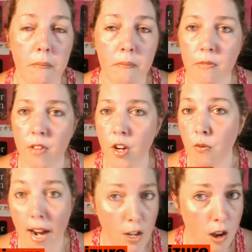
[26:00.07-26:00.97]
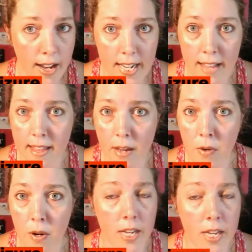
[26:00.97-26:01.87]
writing content that would
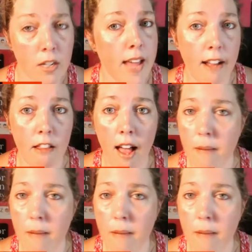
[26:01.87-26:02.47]
appeal to that client